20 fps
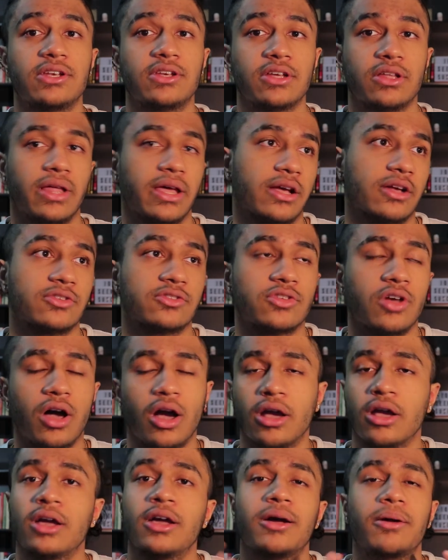into like a
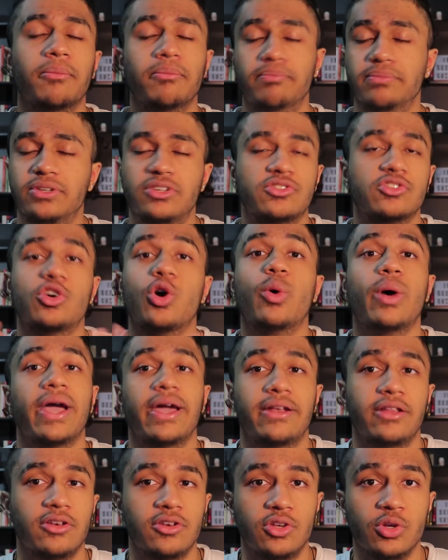stock, just go
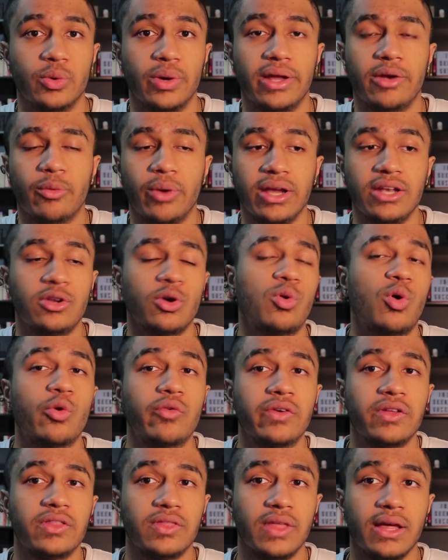ahead and do it, right? Don't
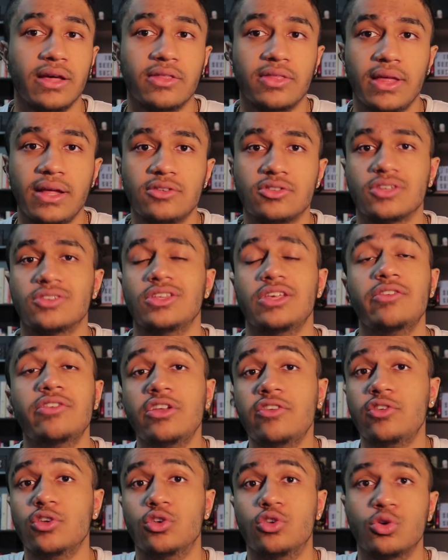overthink things because even
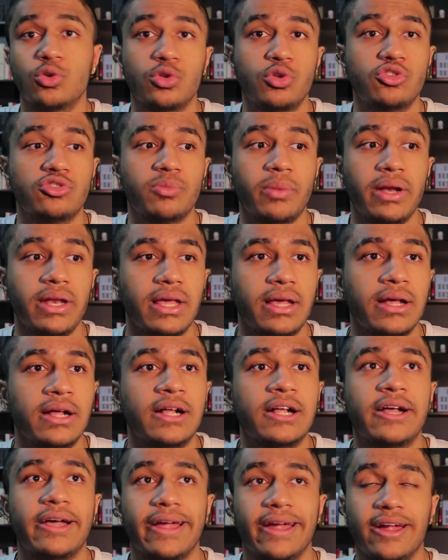if you do lose money,
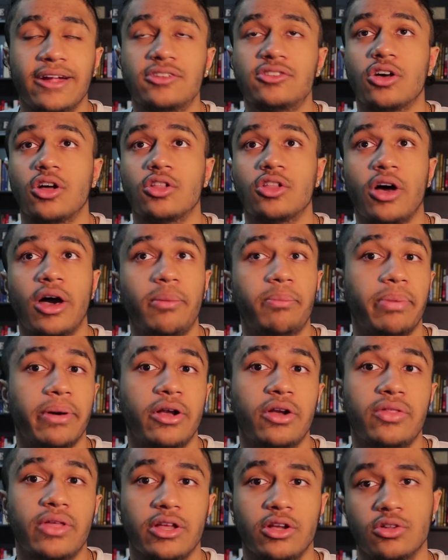it's a lot
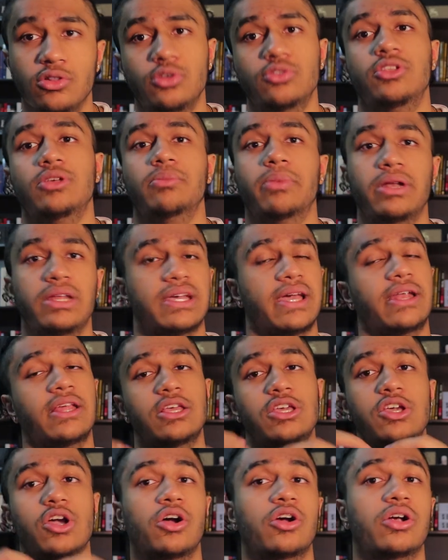better that you're losing money at a
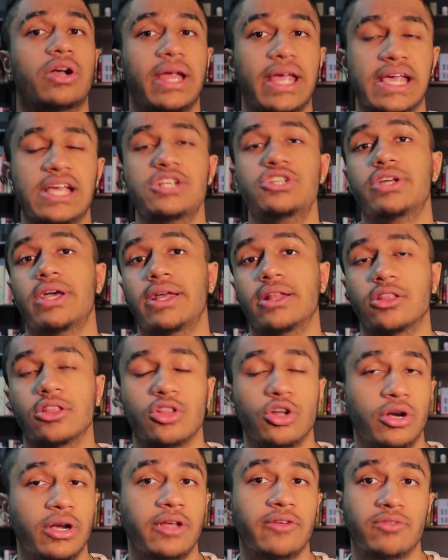younger age and
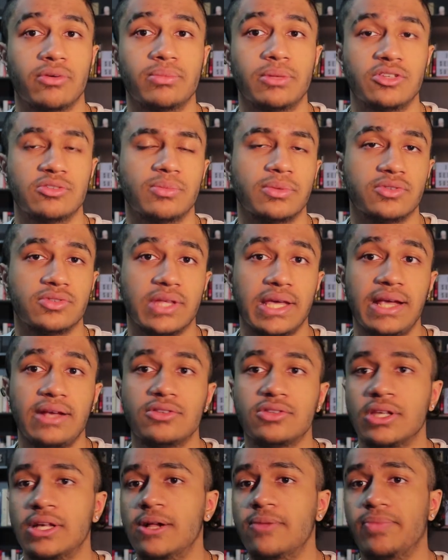learning from these
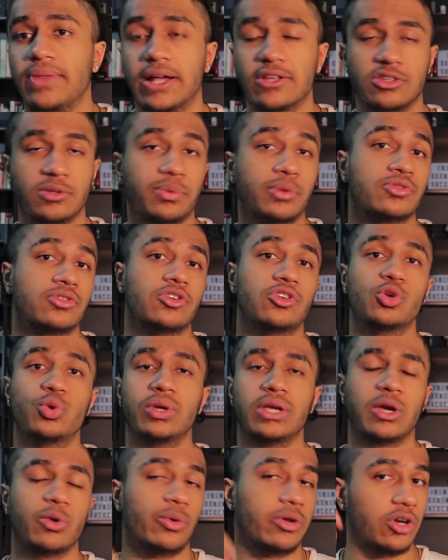mistakes as opposed to
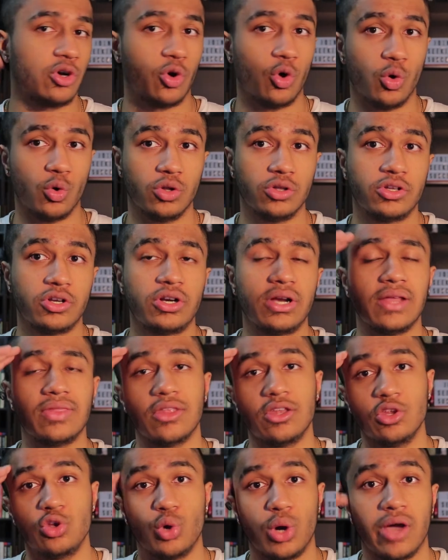doing it when you're older and
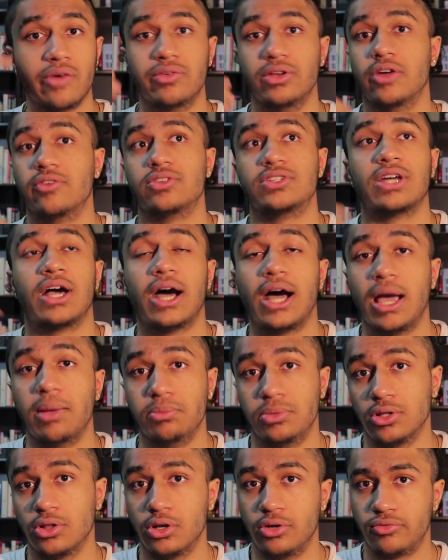then you don't have enough
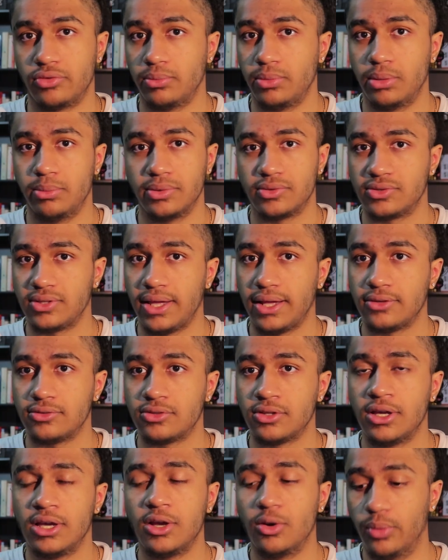time to learn from your
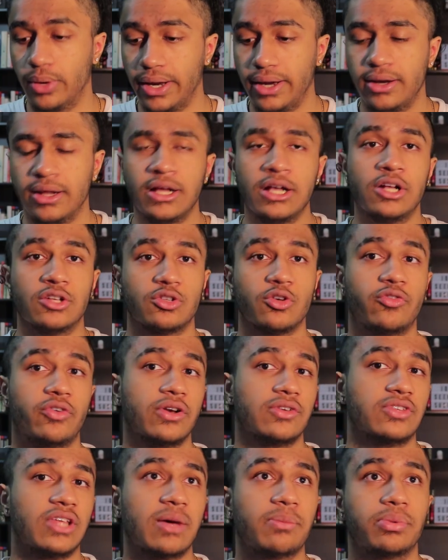mistakes, right? So for
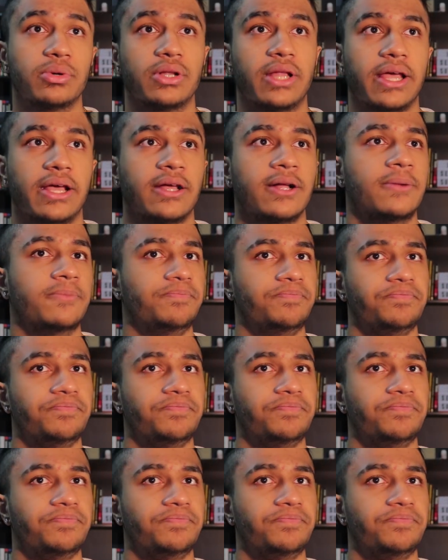example, like